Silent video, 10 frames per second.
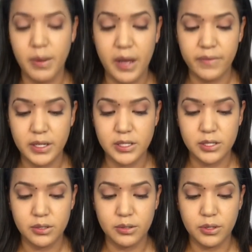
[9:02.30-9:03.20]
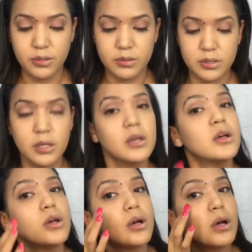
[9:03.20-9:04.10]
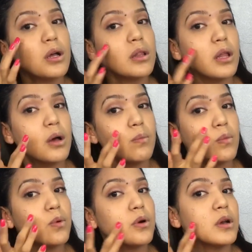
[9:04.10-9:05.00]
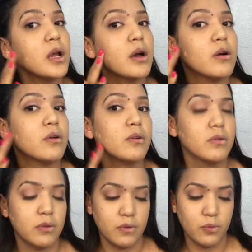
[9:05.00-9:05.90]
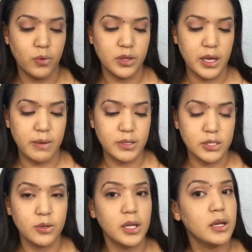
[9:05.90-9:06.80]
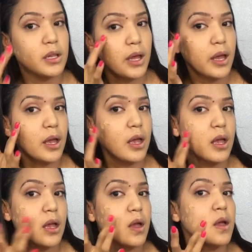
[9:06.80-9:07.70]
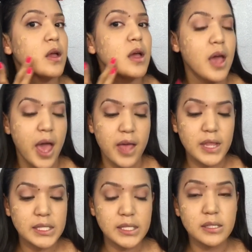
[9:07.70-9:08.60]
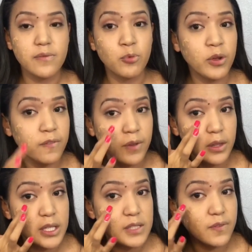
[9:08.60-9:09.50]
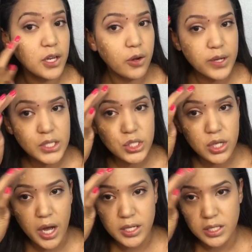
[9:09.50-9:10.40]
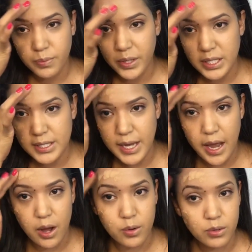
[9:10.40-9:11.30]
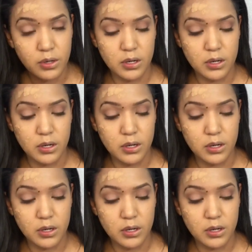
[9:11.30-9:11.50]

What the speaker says: having to use a lot more now with the Amazonian Clay. And this video is not to put down